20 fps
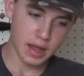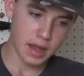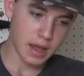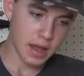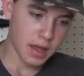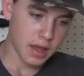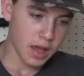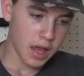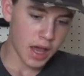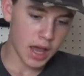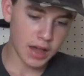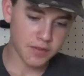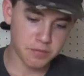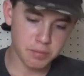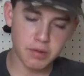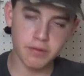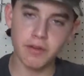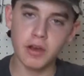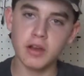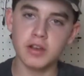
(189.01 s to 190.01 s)
I have to
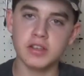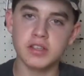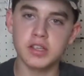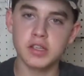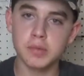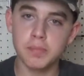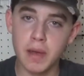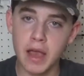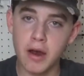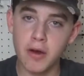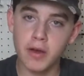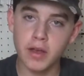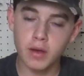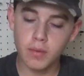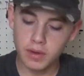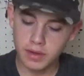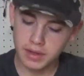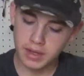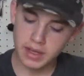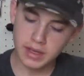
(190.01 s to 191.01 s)
be very sparing
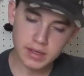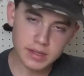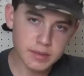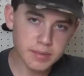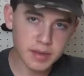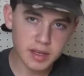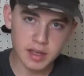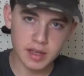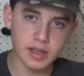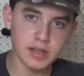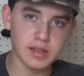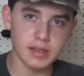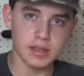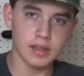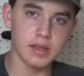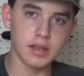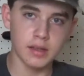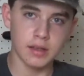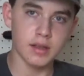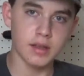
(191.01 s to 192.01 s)
with this because
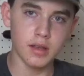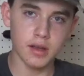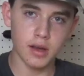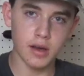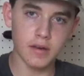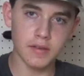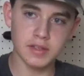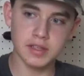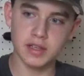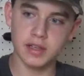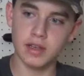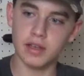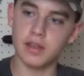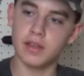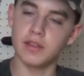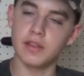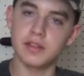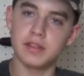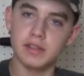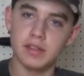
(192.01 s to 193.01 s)
obviously
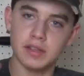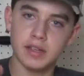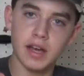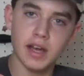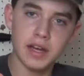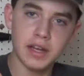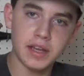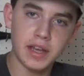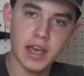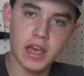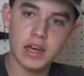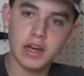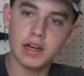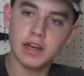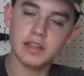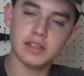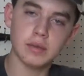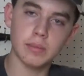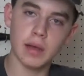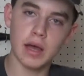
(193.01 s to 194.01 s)
this is a tiny can
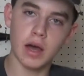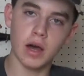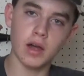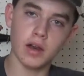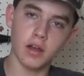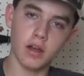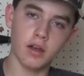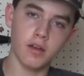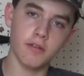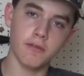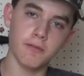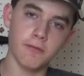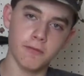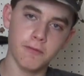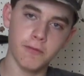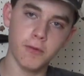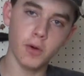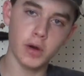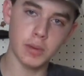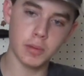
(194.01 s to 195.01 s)
and it's about
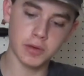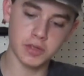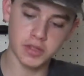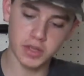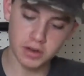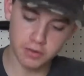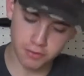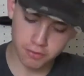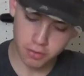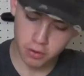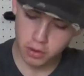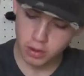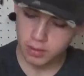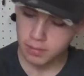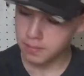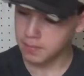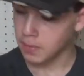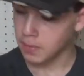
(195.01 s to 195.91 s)
40% full.